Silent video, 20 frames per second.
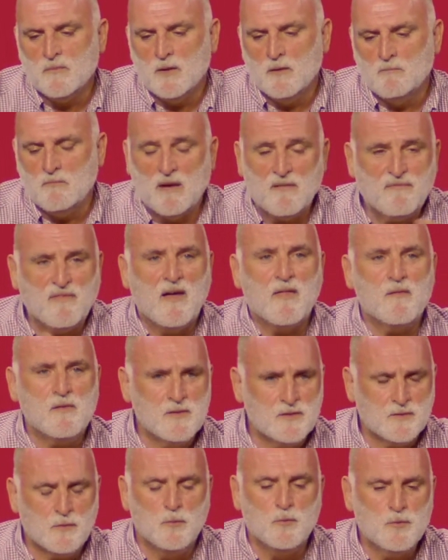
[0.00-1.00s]
My father
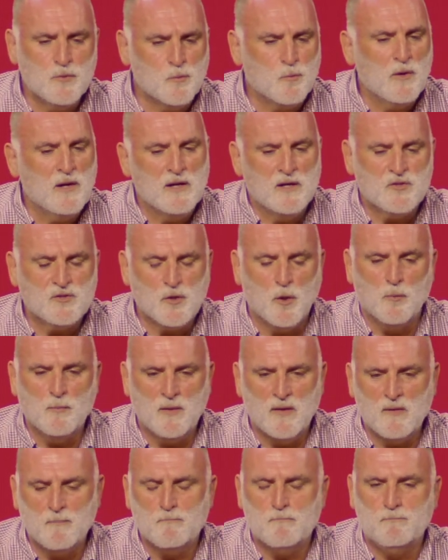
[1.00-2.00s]
is who really showed me
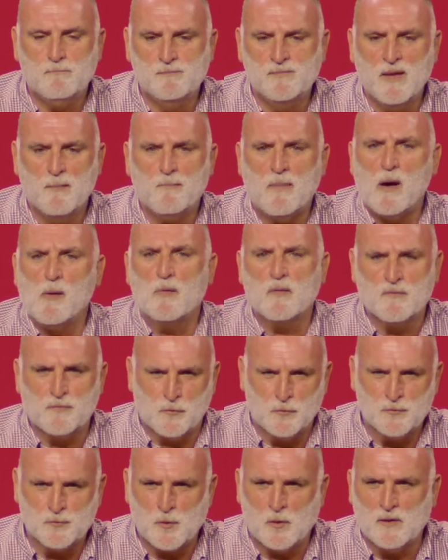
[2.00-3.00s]
the, the power of
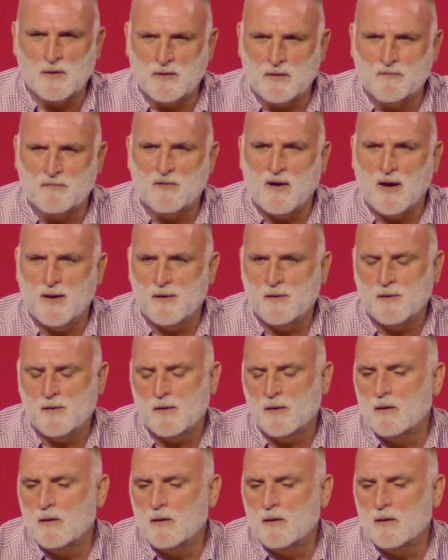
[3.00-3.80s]
controlling the fire.